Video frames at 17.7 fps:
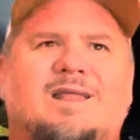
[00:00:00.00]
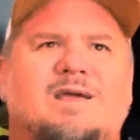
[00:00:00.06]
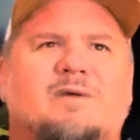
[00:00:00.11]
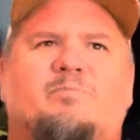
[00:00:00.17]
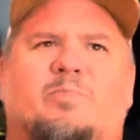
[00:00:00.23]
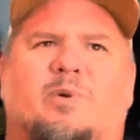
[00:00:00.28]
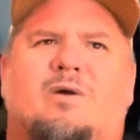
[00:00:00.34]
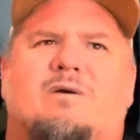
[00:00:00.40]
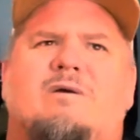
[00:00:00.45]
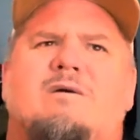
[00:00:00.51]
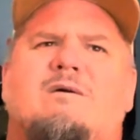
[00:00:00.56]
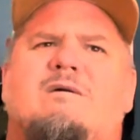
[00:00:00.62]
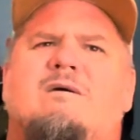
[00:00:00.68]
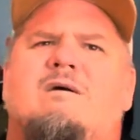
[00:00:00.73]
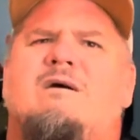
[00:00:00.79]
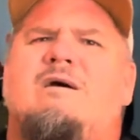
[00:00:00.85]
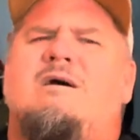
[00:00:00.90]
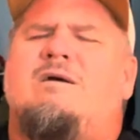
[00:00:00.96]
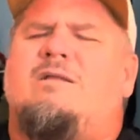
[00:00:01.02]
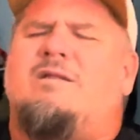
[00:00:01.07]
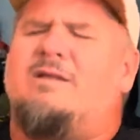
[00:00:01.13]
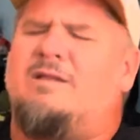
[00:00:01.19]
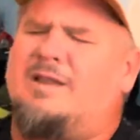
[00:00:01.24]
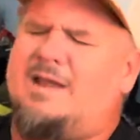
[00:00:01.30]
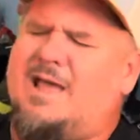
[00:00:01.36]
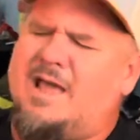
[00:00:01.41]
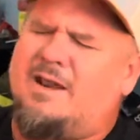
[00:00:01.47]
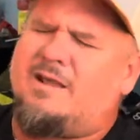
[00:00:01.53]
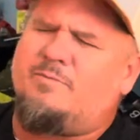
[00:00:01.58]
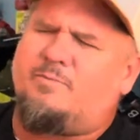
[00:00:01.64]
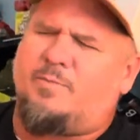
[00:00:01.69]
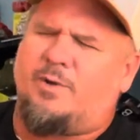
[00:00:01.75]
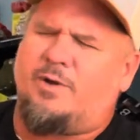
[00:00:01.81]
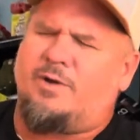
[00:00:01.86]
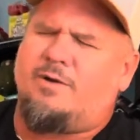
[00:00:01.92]
it burn, let
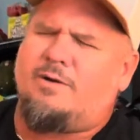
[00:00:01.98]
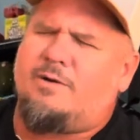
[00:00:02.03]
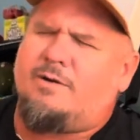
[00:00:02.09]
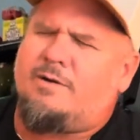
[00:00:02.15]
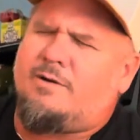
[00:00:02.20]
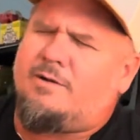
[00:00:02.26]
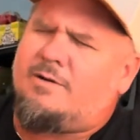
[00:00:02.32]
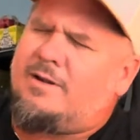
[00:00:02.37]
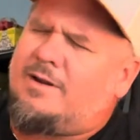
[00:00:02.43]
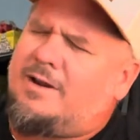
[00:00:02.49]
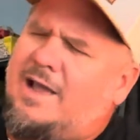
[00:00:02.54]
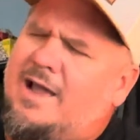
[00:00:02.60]
it burn,